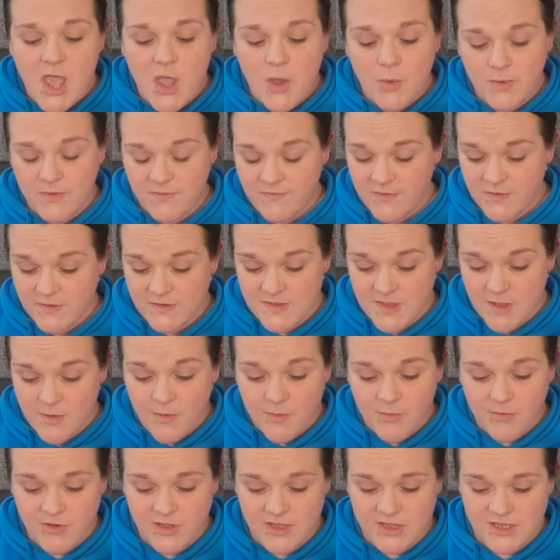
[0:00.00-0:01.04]
We feel so
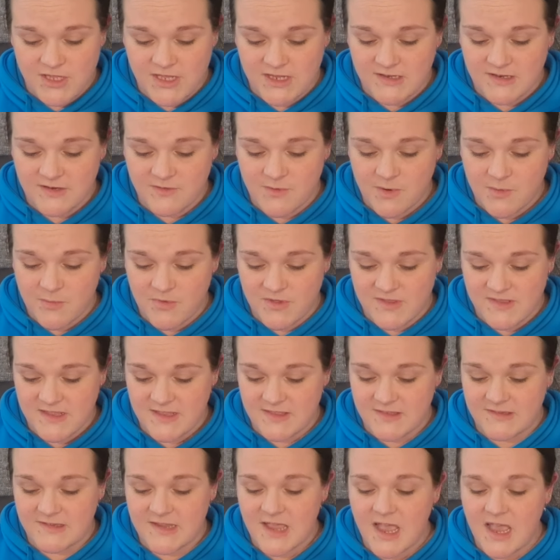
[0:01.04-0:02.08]
appreciated when we see
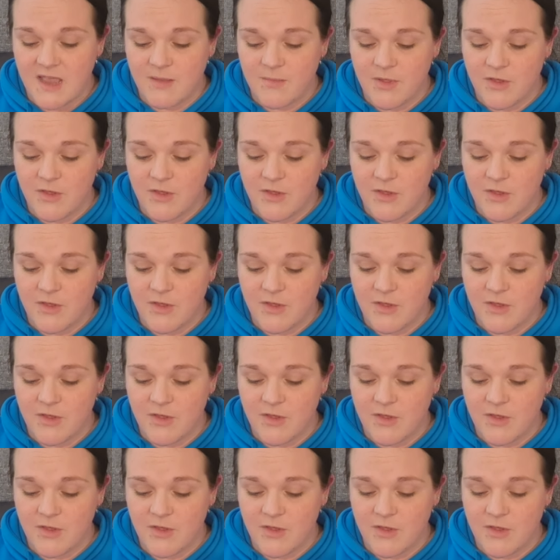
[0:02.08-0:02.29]
the time